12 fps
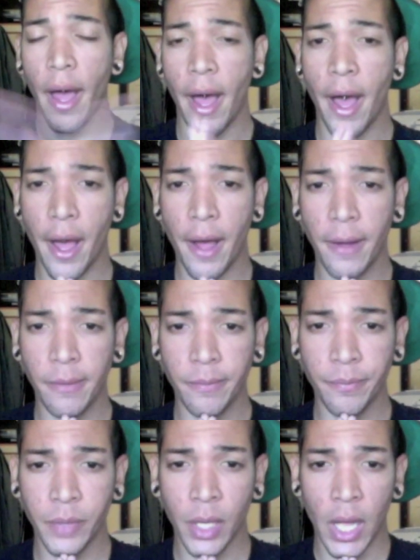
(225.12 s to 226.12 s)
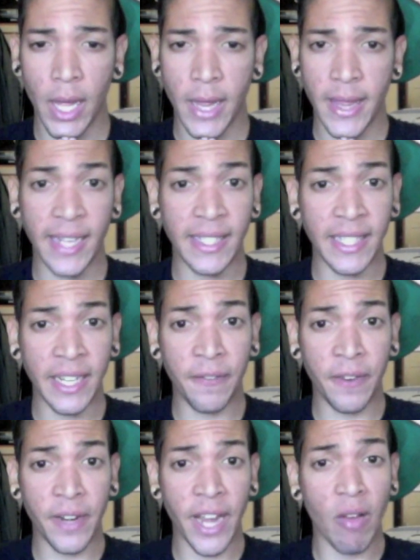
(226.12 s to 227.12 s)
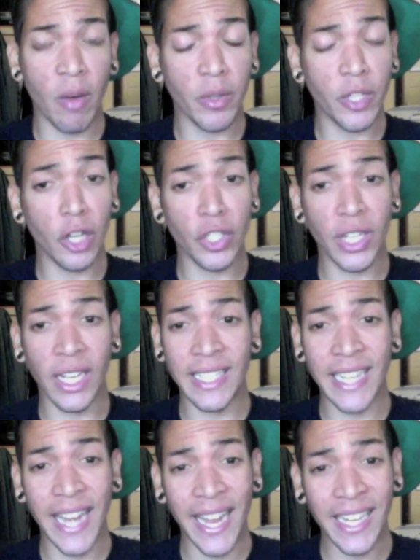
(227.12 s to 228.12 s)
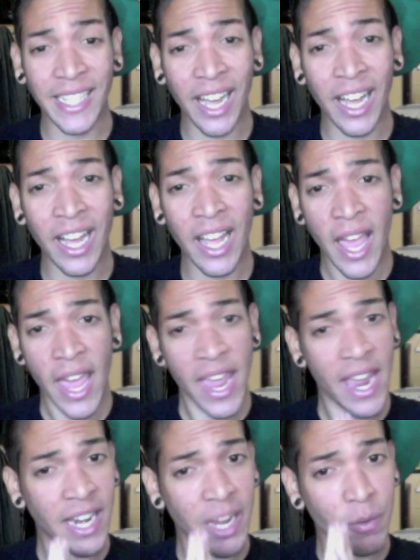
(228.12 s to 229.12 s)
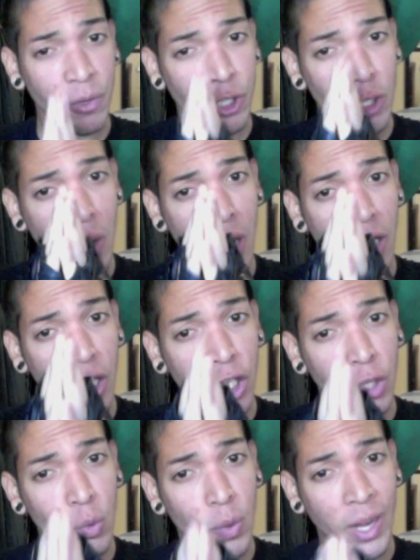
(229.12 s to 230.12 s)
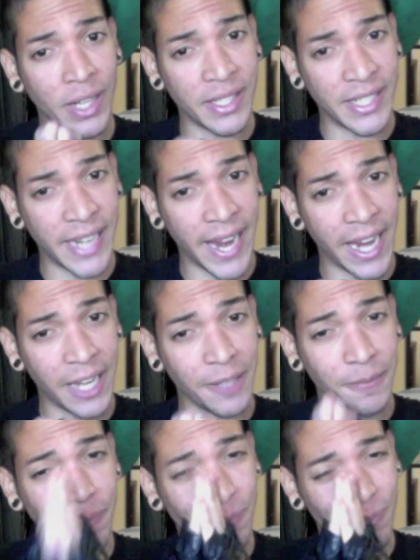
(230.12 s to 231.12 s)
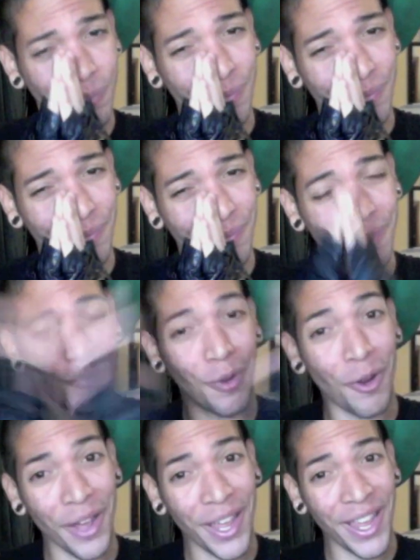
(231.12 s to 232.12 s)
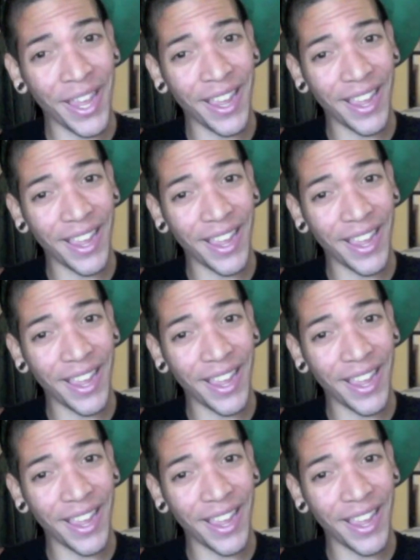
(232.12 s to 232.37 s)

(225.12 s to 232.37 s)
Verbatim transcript: Um, that's it for now. I will talk to you guys later, and I wish you all a good Wednesday. Boy.